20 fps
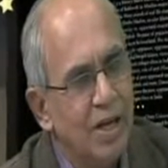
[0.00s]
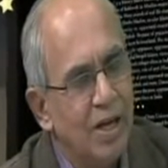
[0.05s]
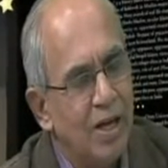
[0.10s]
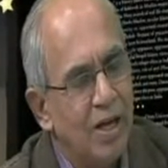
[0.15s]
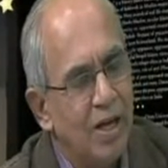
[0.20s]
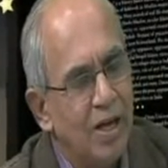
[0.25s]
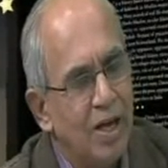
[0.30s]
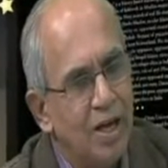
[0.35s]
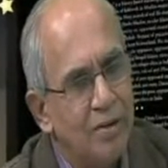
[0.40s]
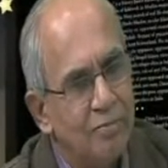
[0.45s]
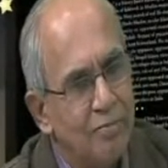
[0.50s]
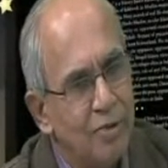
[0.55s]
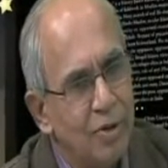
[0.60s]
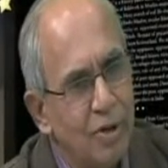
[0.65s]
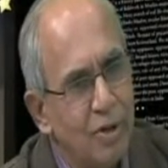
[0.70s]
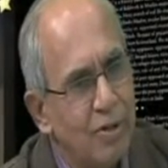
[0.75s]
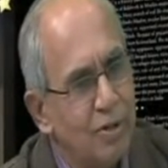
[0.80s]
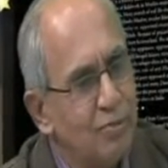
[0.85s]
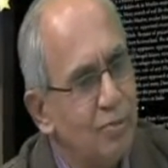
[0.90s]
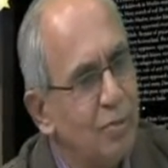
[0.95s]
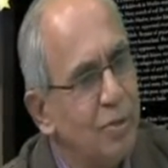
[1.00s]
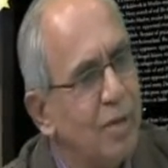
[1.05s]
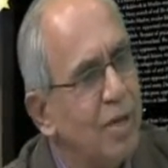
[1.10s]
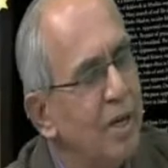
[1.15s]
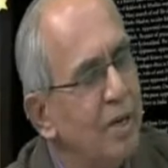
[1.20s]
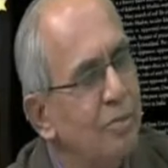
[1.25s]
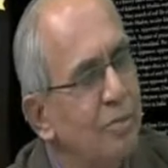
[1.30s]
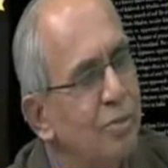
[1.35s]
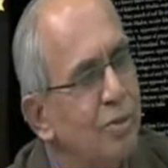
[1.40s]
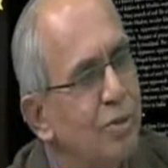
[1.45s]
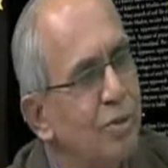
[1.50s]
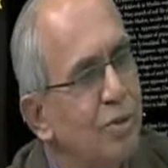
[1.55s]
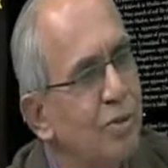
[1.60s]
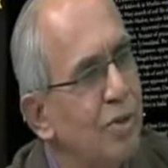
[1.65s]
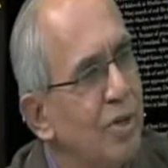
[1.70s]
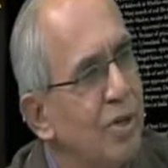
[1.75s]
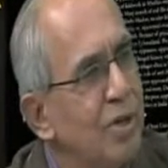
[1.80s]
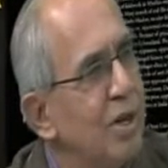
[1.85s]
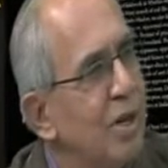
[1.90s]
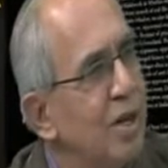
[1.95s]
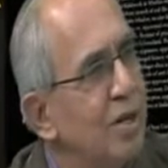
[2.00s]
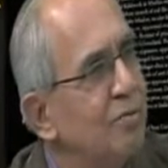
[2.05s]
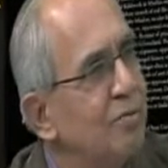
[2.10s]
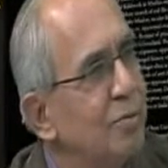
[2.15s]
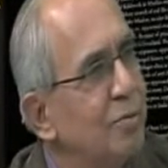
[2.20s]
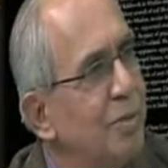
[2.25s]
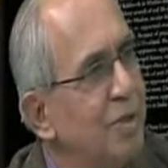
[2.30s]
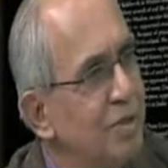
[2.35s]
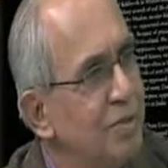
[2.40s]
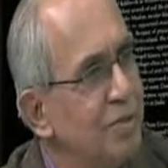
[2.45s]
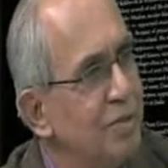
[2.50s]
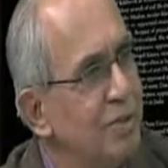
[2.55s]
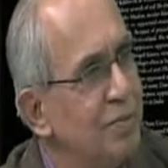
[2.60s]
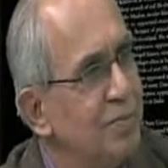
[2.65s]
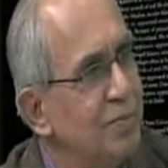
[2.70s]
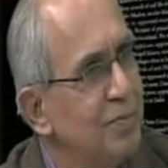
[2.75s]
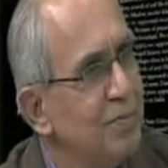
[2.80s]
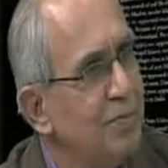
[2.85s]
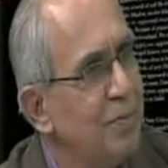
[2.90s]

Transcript: have not. We do not learn from history.